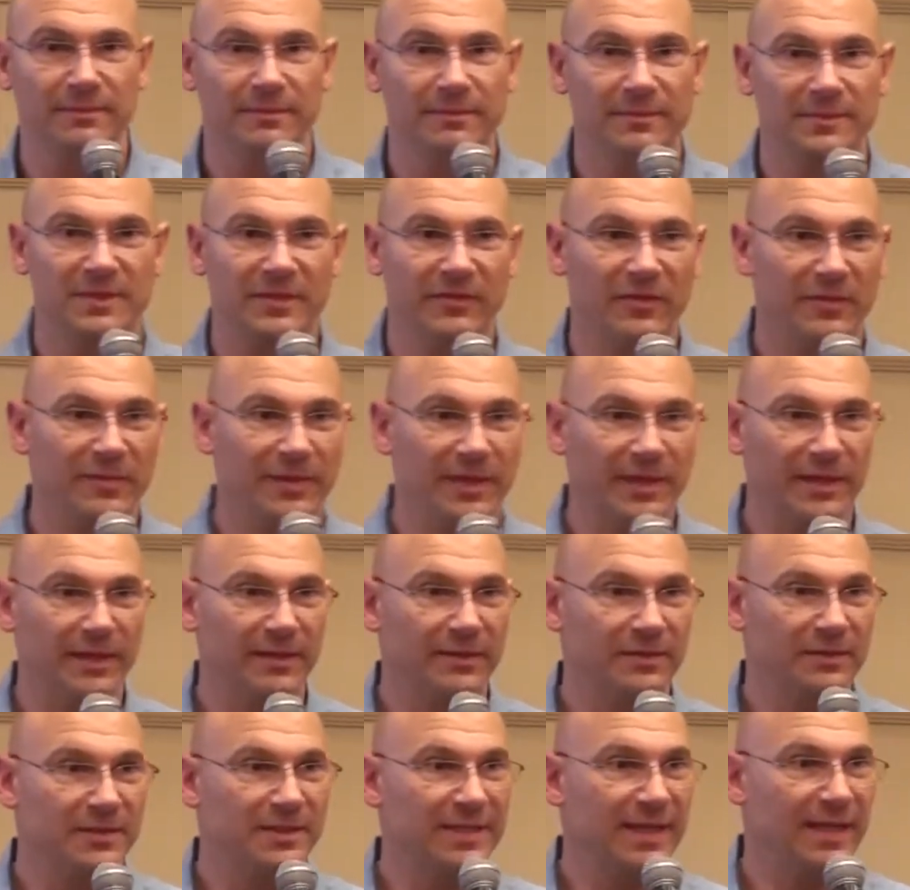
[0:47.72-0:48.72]
Does everybody
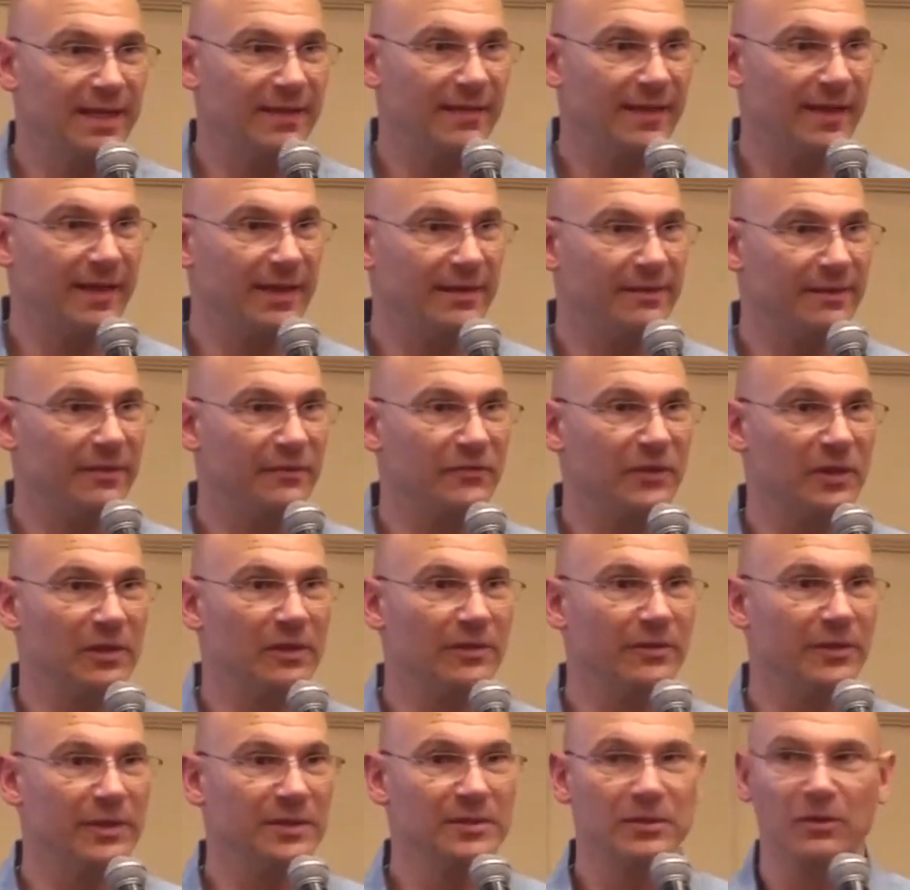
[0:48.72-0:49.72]
understand that? If you're
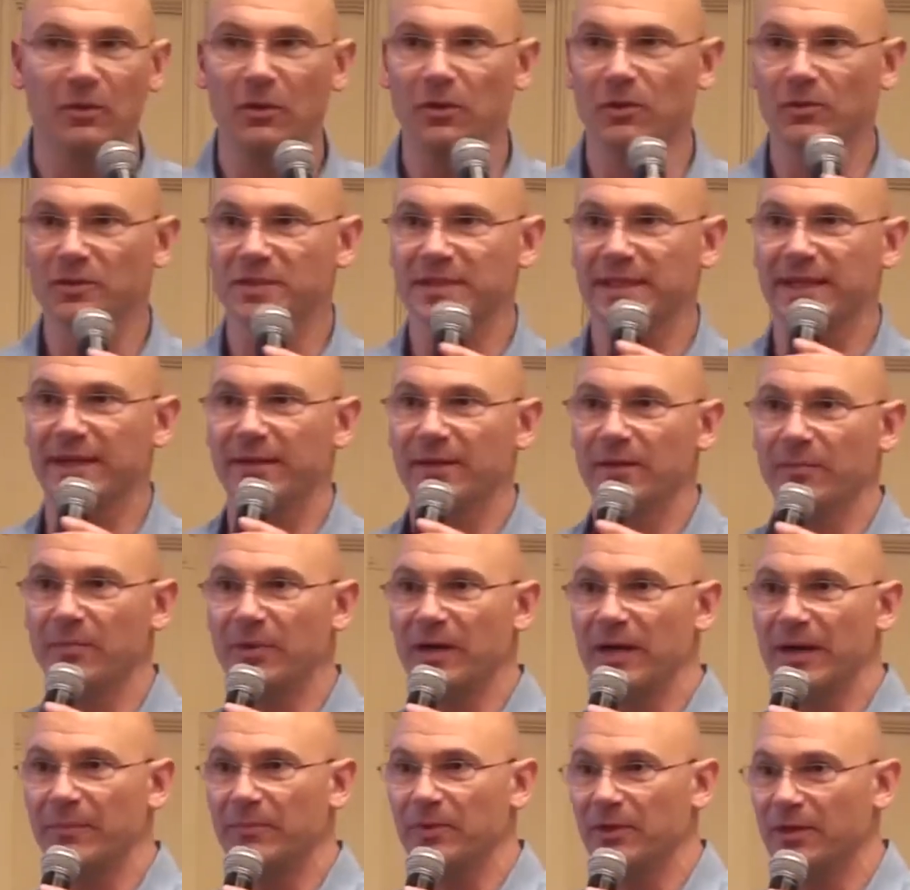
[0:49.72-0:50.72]
going to wholesale a
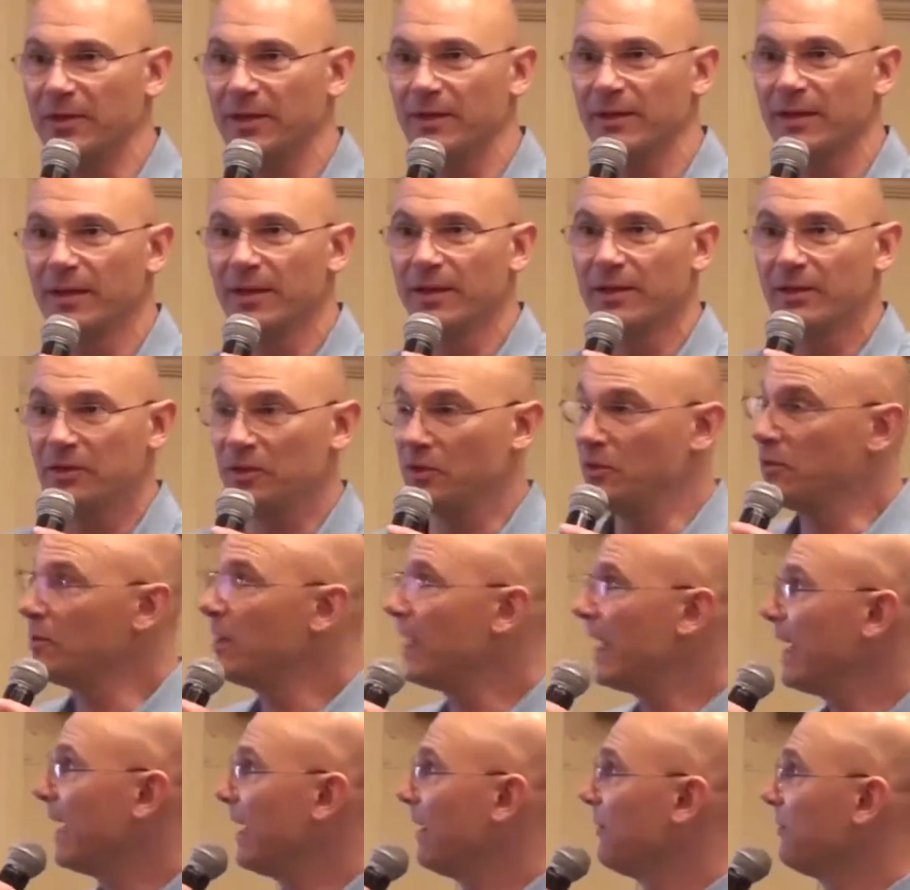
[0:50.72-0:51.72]
property, you
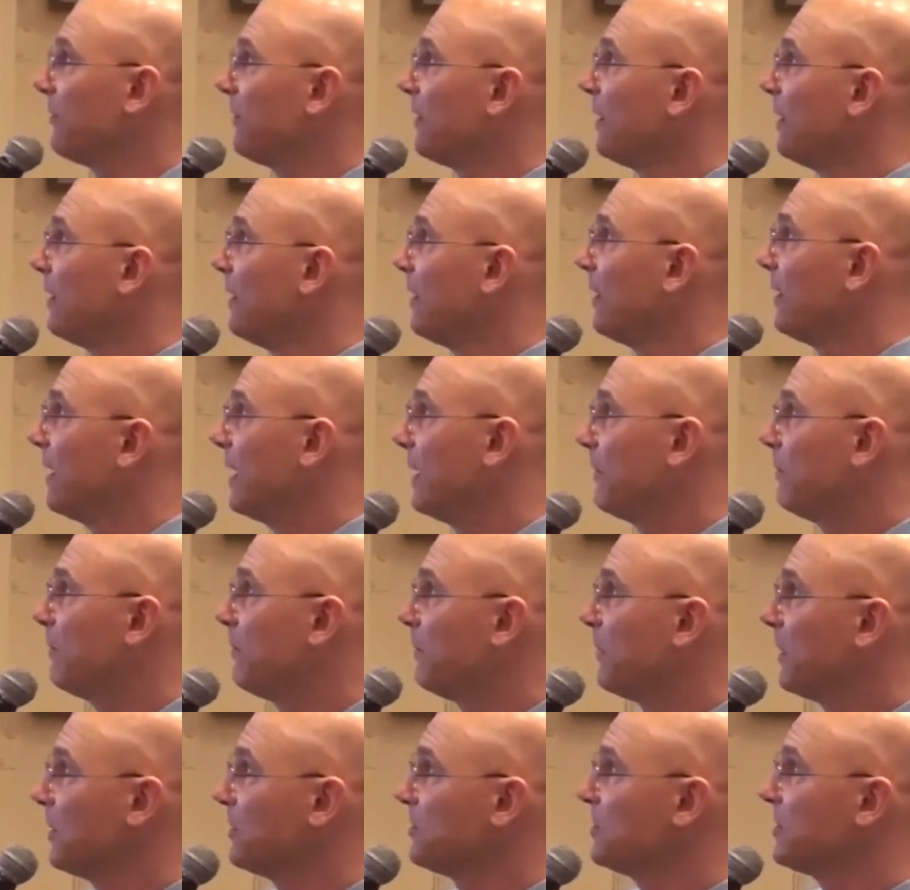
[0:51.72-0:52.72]
have a
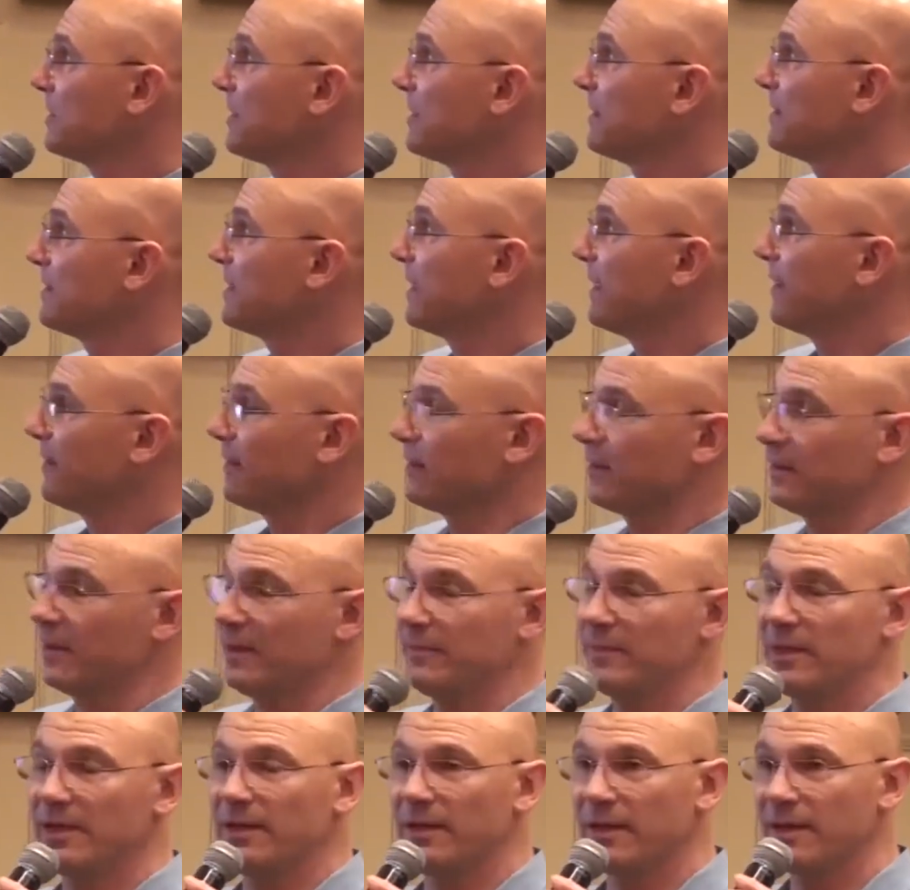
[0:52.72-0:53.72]
purchase and sale
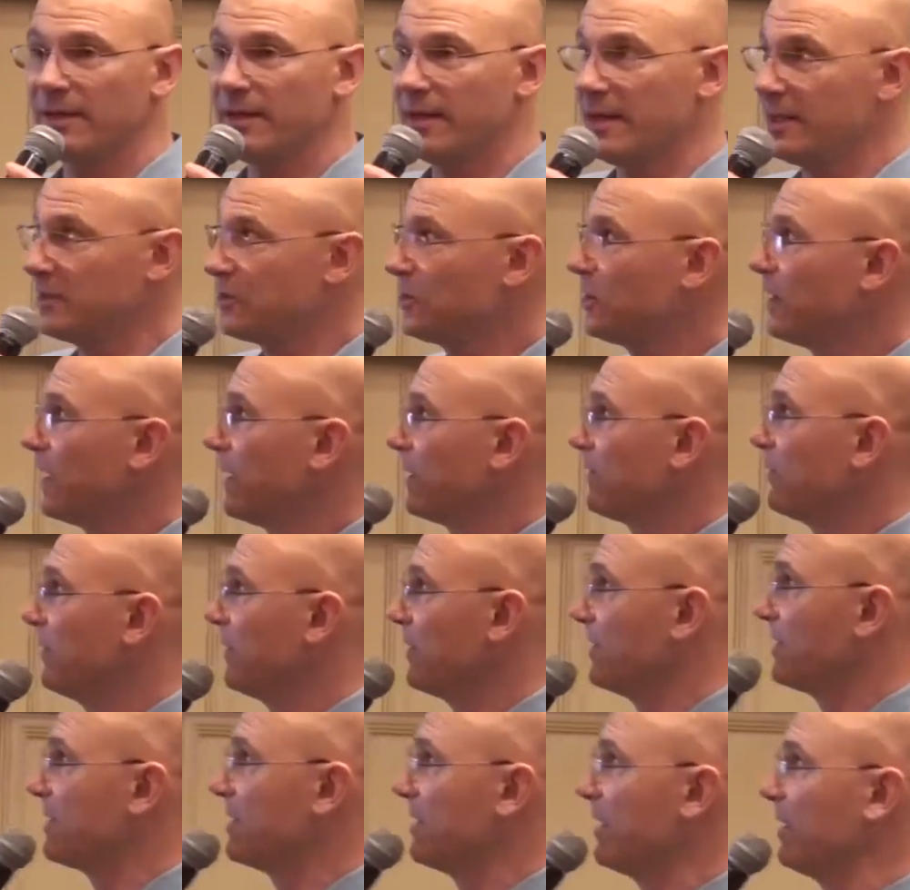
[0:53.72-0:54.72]
agreement, a contract with
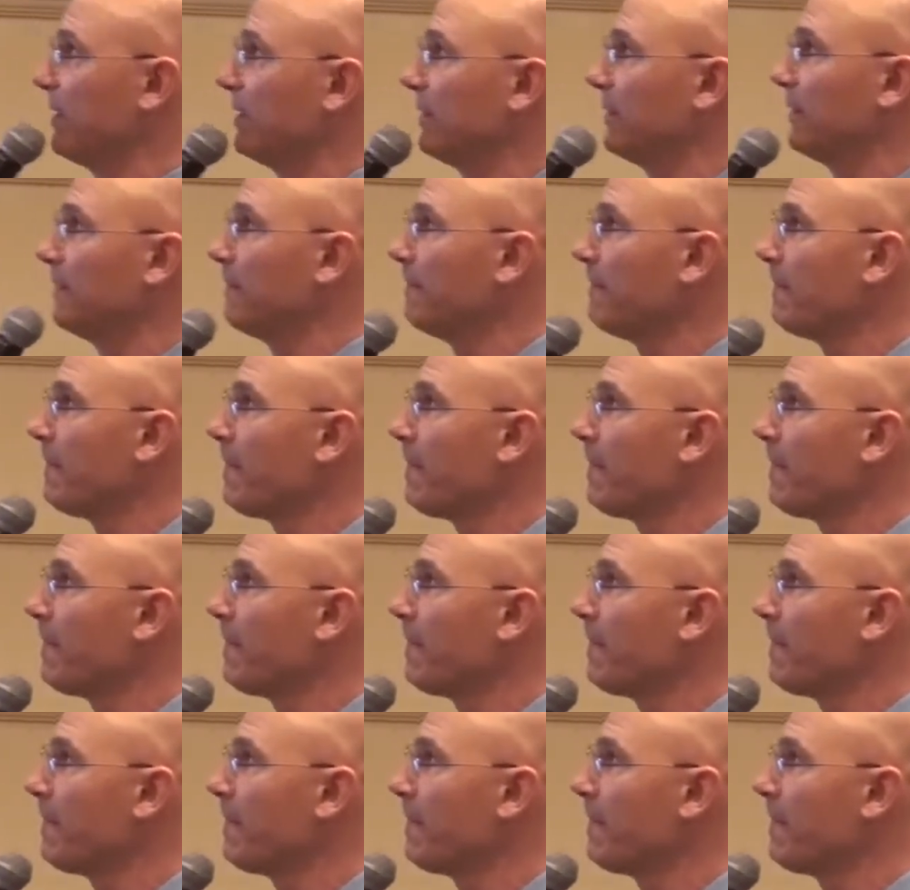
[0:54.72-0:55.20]
a seller.